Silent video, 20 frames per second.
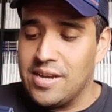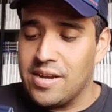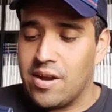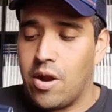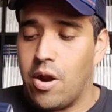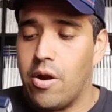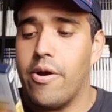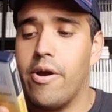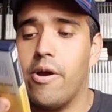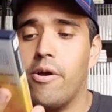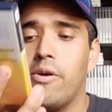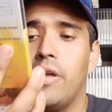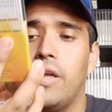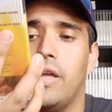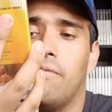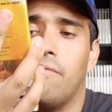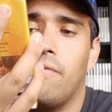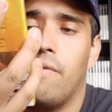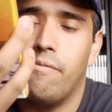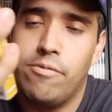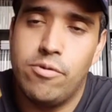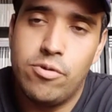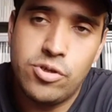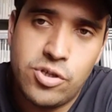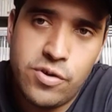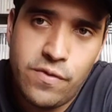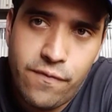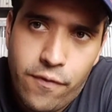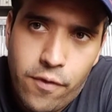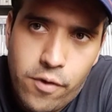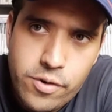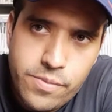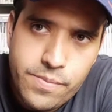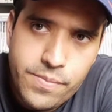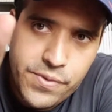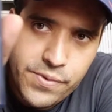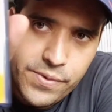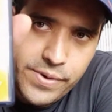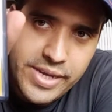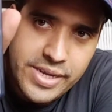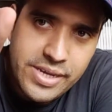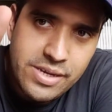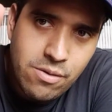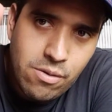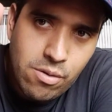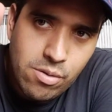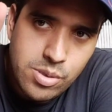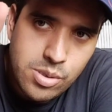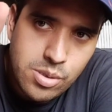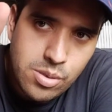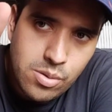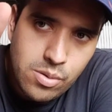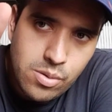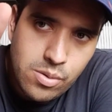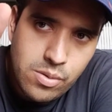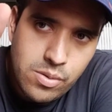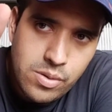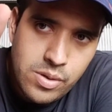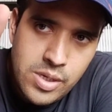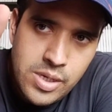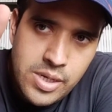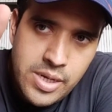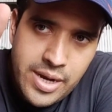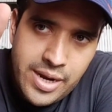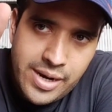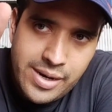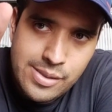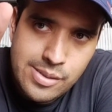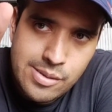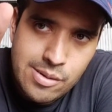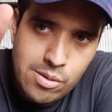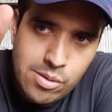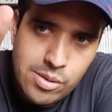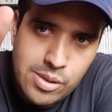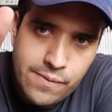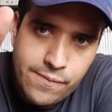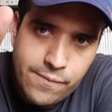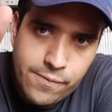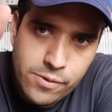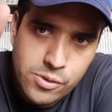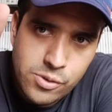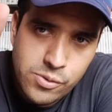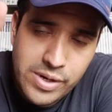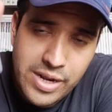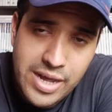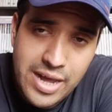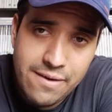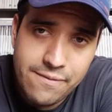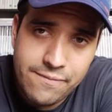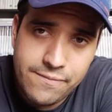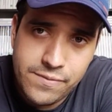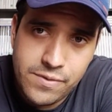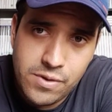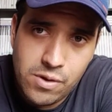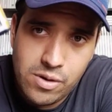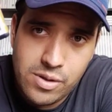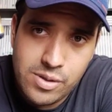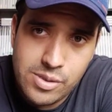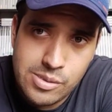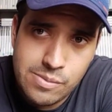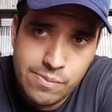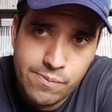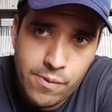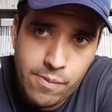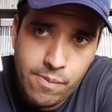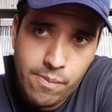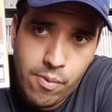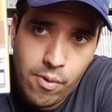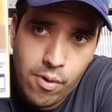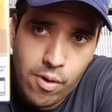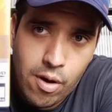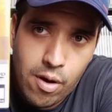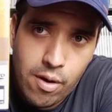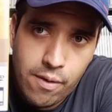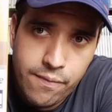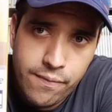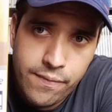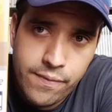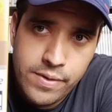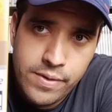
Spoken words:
Karaoke Revolution Volume 3, also an exclusive for $2.50 from Bookoff.